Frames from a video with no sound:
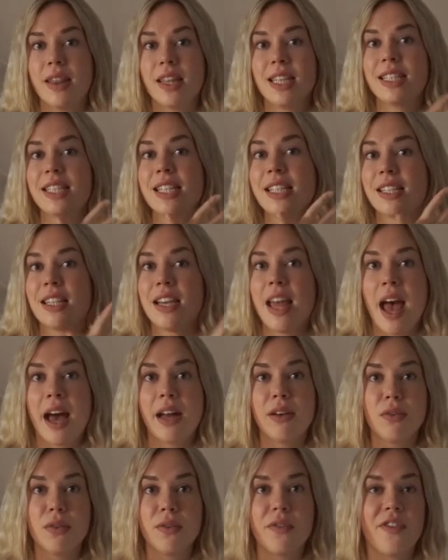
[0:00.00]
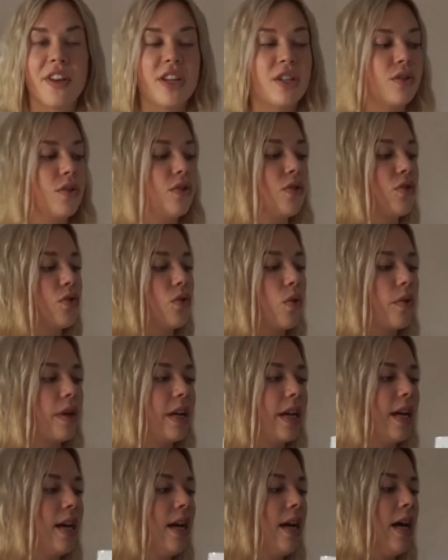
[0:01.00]
This is an adult fiction
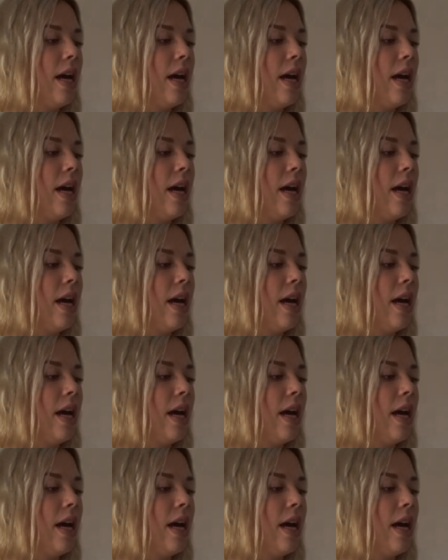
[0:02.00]
story